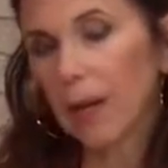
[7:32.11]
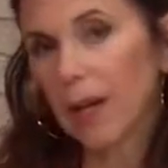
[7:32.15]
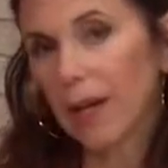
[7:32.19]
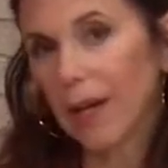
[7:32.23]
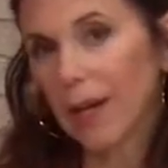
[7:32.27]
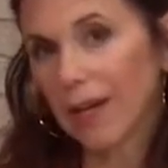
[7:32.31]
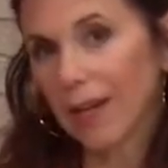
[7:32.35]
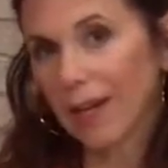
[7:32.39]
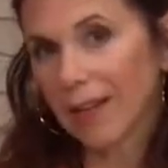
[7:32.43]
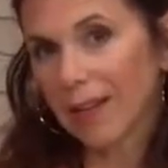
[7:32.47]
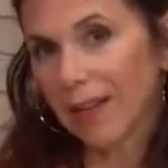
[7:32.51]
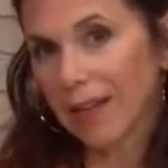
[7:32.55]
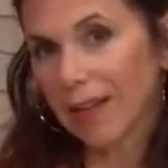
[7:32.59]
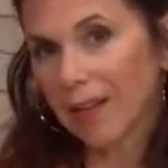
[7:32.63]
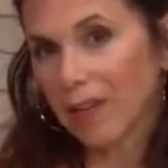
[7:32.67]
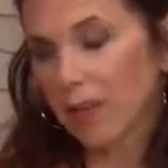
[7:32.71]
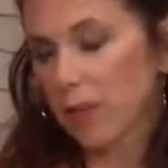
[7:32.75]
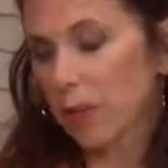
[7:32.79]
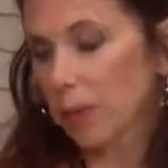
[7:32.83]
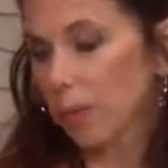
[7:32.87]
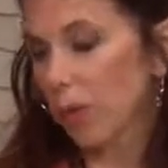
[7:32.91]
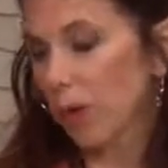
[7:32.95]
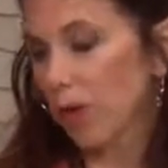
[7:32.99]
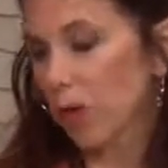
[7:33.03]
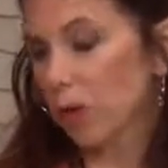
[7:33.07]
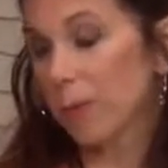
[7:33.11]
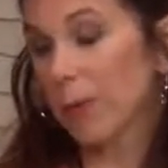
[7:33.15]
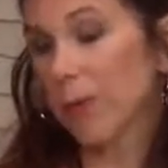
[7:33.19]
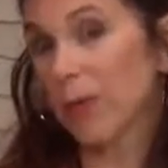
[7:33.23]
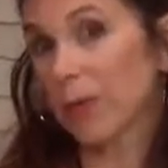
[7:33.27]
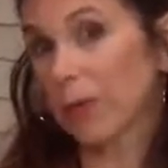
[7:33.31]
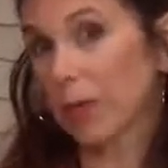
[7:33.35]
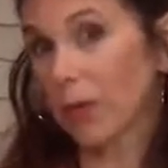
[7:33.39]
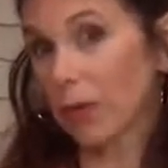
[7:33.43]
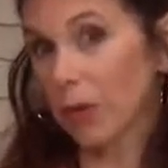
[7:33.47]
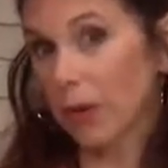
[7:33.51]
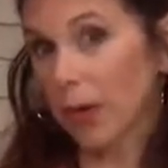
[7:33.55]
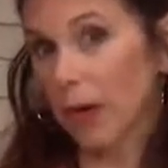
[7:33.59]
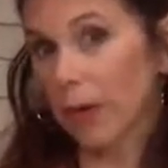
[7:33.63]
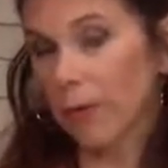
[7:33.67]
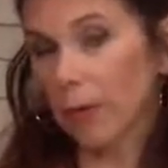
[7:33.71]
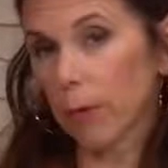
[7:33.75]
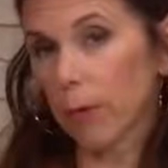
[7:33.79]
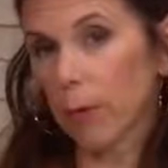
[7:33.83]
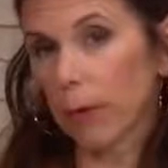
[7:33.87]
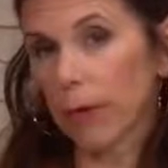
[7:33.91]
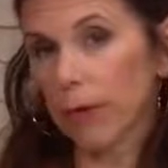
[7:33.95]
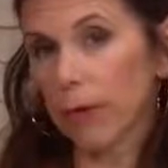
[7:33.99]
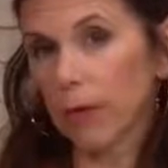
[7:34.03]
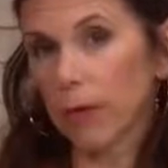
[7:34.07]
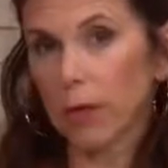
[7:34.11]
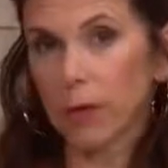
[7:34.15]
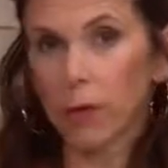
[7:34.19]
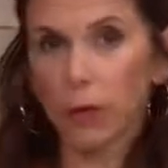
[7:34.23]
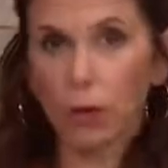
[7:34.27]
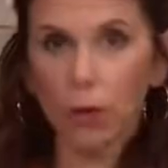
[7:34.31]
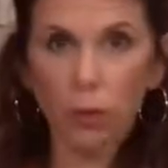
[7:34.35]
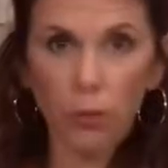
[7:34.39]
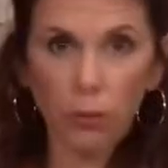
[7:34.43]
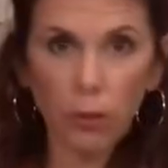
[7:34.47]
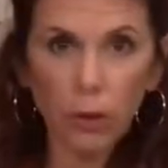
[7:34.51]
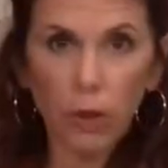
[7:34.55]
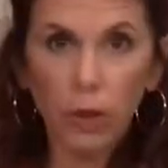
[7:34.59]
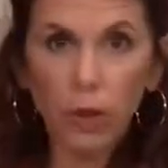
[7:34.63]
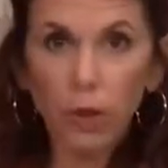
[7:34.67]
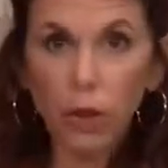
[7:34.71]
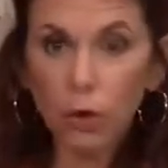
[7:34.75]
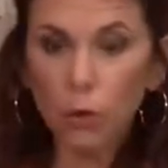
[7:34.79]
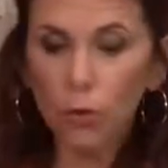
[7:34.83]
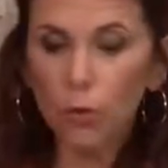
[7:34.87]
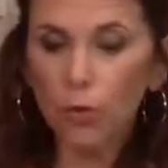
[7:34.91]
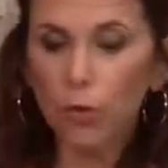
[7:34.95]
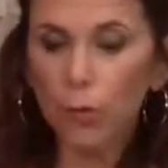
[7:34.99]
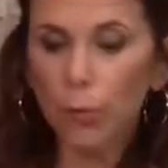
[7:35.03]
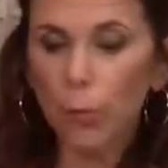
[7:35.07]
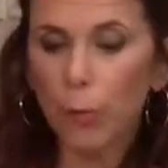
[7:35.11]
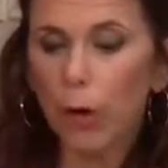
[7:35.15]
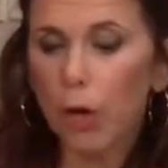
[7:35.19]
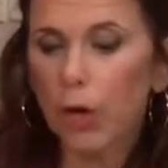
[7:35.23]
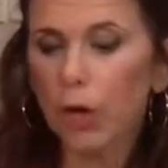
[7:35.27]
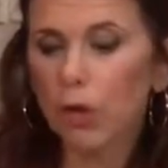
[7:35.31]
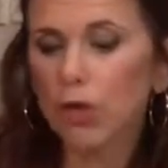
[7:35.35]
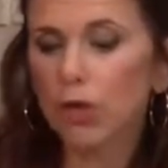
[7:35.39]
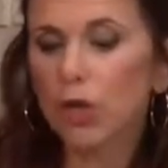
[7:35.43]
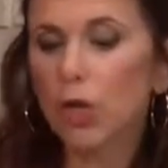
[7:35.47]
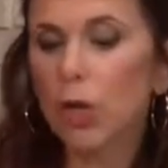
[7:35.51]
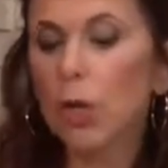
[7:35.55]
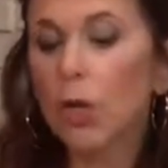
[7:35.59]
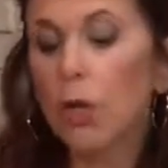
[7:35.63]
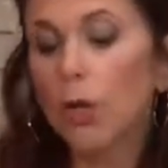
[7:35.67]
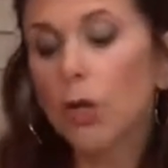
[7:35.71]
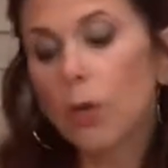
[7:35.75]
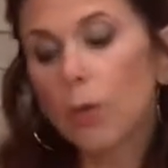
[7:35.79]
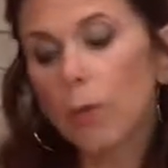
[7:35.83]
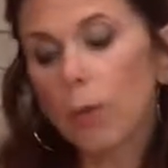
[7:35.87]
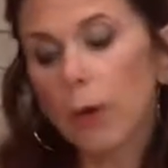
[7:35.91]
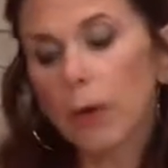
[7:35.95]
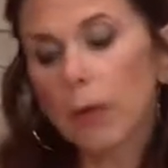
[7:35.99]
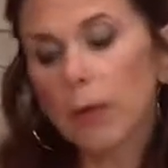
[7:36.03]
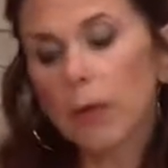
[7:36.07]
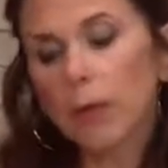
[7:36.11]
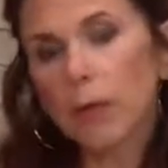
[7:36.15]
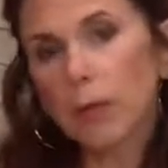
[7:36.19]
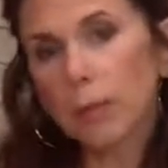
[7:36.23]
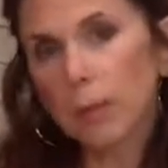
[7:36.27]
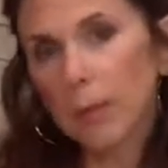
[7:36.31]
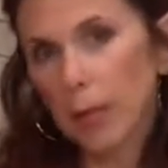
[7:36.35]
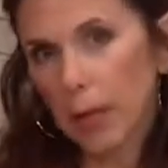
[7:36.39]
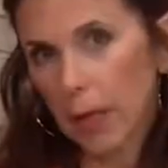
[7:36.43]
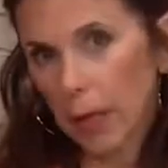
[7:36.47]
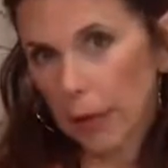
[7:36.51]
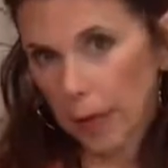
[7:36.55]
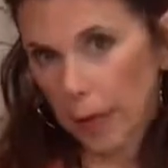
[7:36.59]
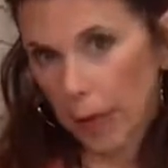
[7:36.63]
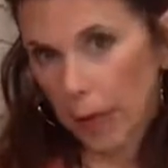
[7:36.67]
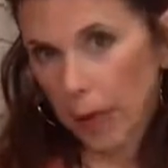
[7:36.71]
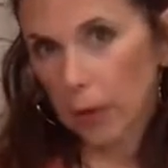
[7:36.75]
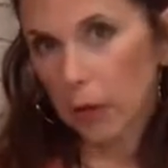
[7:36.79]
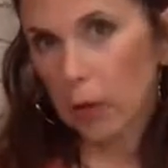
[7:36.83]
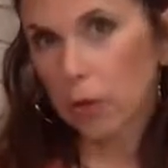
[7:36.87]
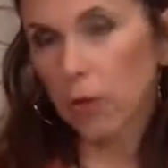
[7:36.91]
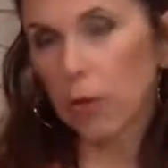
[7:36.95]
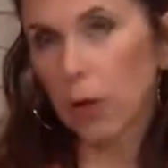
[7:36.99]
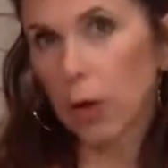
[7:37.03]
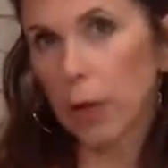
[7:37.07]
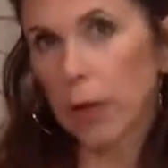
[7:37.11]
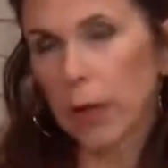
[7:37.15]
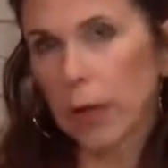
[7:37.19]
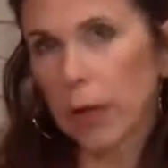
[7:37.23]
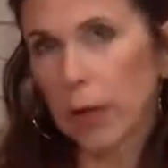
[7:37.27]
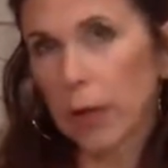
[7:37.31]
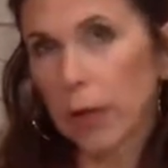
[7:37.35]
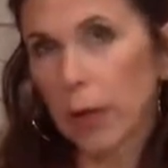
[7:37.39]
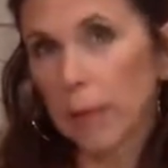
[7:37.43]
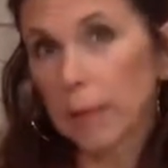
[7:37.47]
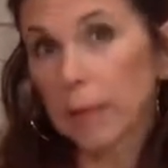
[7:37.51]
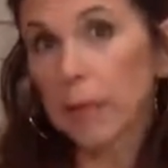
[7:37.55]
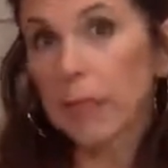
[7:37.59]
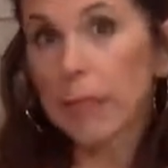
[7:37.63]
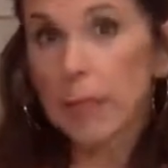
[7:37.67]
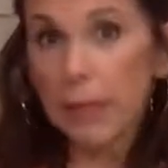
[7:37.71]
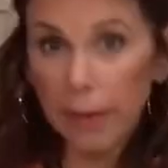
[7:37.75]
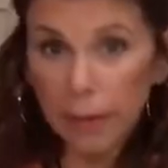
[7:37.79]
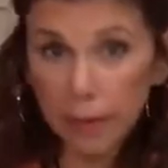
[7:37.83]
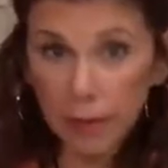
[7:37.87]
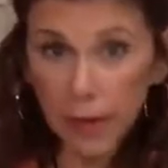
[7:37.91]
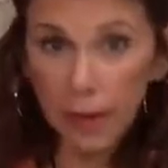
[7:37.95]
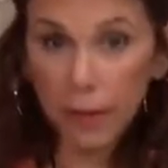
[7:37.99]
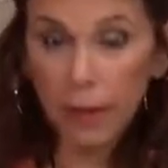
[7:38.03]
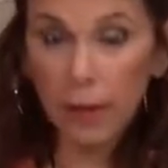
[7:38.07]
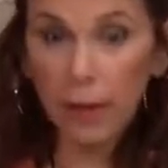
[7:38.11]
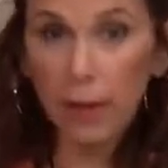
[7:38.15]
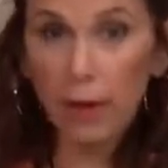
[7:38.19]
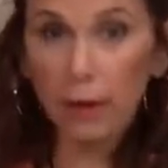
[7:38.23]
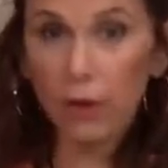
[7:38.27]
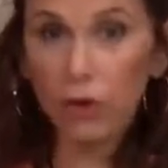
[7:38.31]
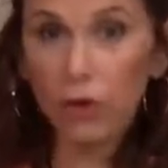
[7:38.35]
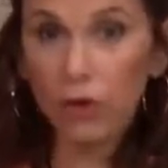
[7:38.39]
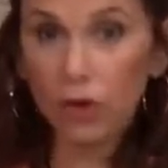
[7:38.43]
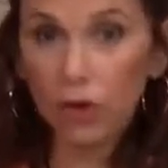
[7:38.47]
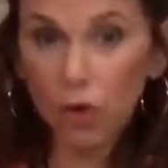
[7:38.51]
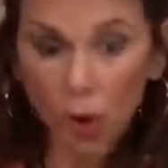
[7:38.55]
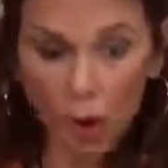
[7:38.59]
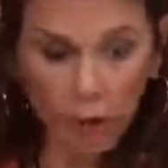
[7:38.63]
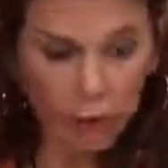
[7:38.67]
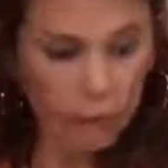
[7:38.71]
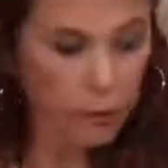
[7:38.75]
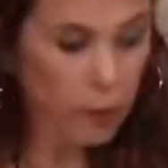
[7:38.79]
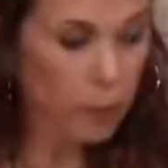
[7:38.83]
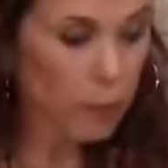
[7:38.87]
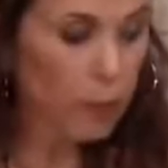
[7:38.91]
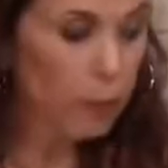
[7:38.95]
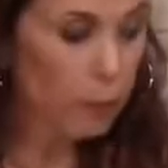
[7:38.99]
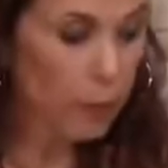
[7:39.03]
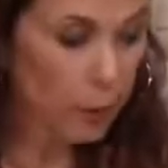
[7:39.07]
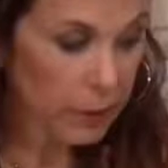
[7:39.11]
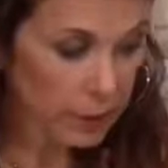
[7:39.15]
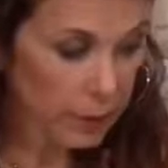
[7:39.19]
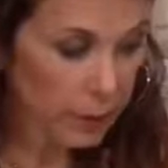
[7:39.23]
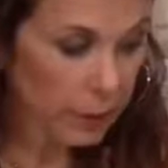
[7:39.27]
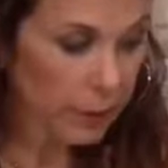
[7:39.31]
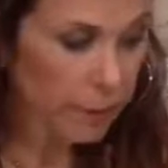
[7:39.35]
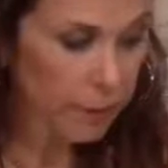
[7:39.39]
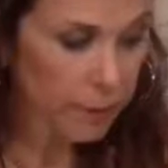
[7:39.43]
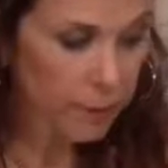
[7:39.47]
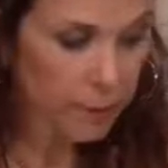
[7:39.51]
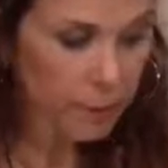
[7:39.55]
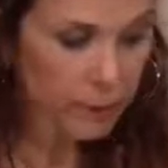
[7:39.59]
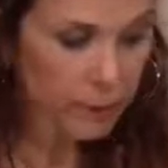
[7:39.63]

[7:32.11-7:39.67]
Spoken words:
And I like this brush because I travel with it, and you don't need a huge brush. You want it to be, again, a synthetic, softer bristle.